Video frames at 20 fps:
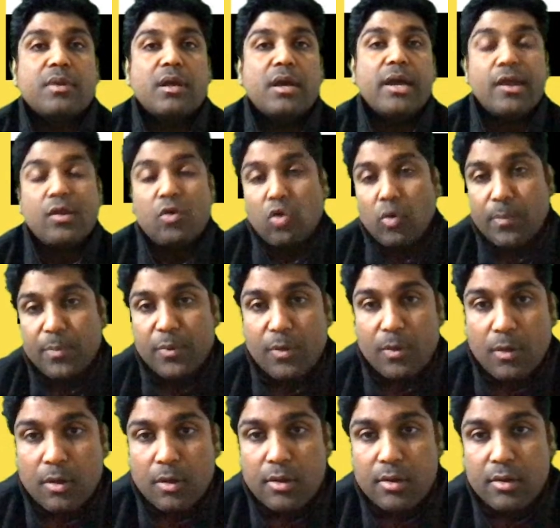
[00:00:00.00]
I hope
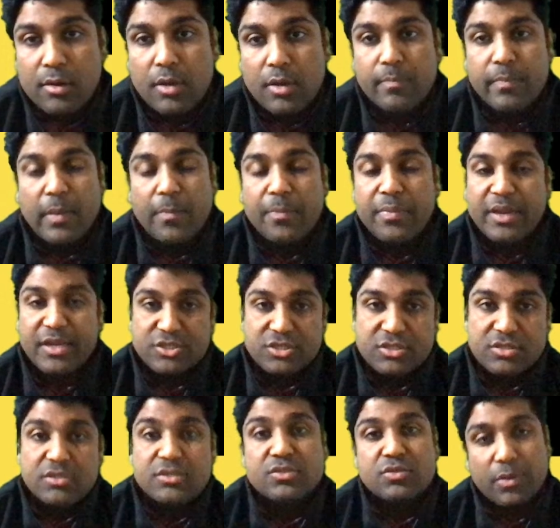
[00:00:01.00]
your
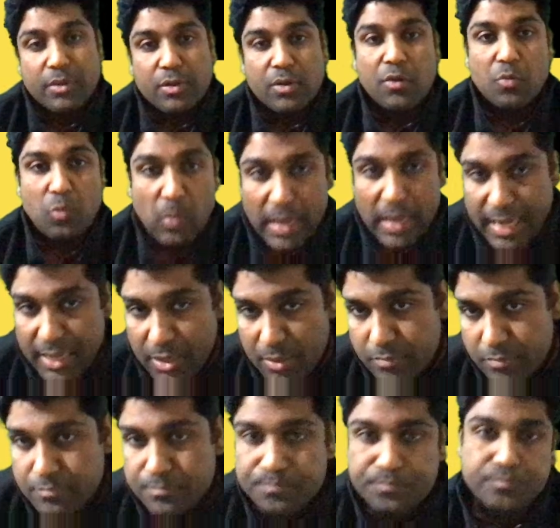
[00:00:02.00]
preparation is going on well.
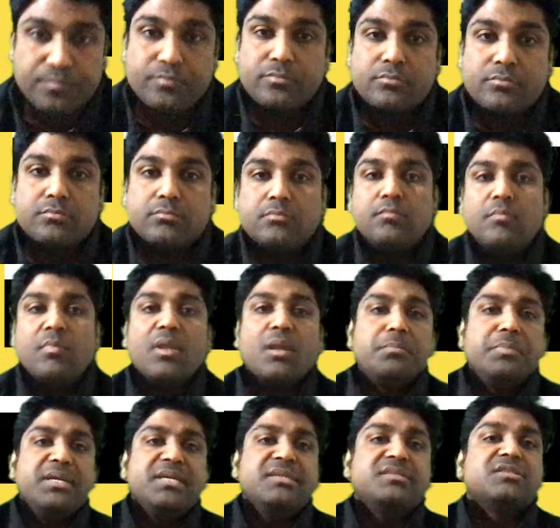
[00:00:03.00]

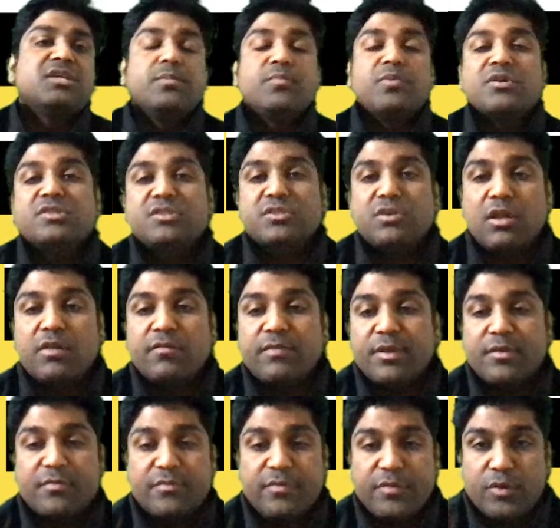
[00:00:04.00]
Please keep on
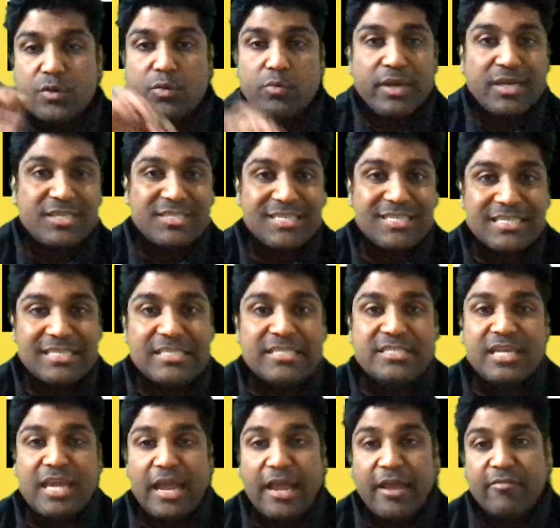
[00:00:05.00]
solving few
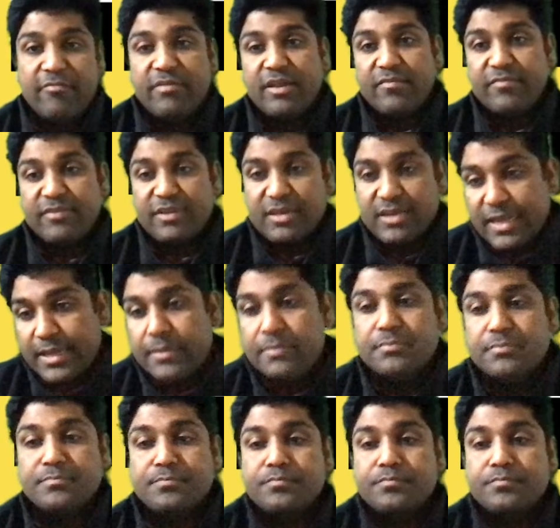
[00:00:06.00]
questions every day.